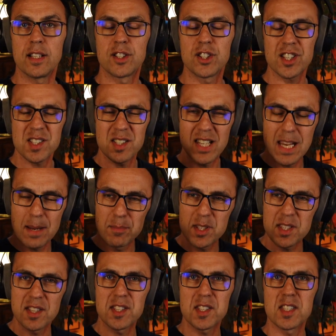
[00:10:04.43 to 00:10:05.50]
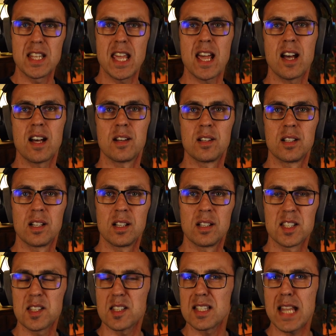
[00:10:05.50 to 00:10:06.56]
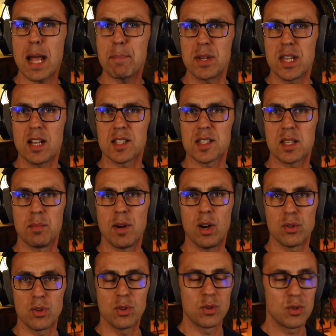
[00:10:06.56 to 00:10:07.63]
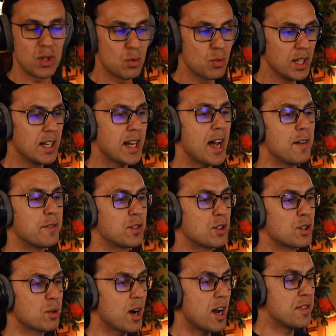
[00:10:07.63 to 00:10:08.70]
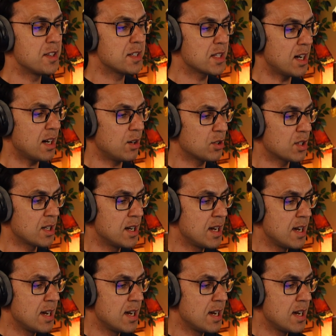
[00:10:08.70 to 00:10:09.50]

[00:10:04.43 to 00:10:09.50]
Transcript: It just keeps the snare snappier somehow. You really have to try this out.